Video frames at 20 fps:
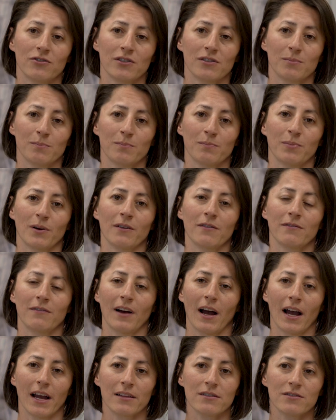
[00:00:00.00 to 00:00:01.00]
just
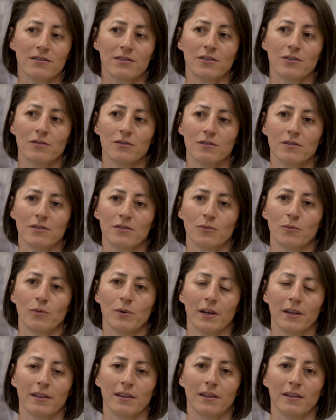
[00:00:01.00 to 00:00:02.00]
provides students
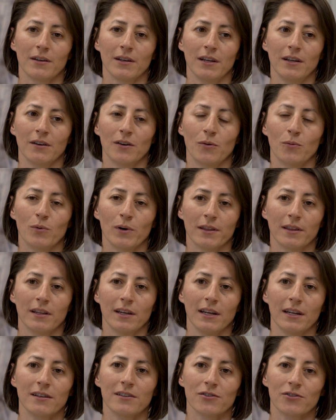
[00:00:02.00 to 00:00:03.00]
with, you know, what
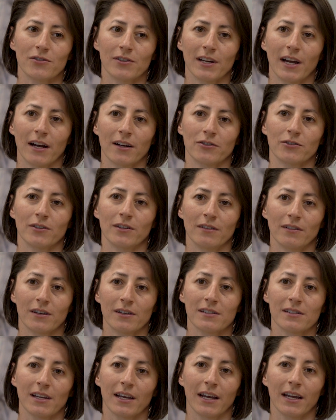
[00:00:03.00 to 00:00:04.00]
the industry actually
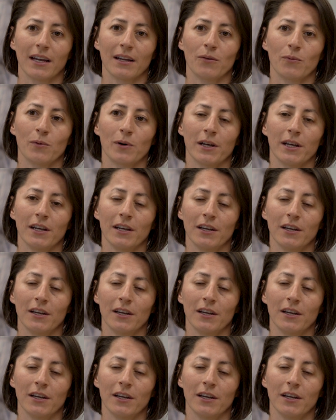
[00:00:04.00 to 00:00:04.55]
looks like and what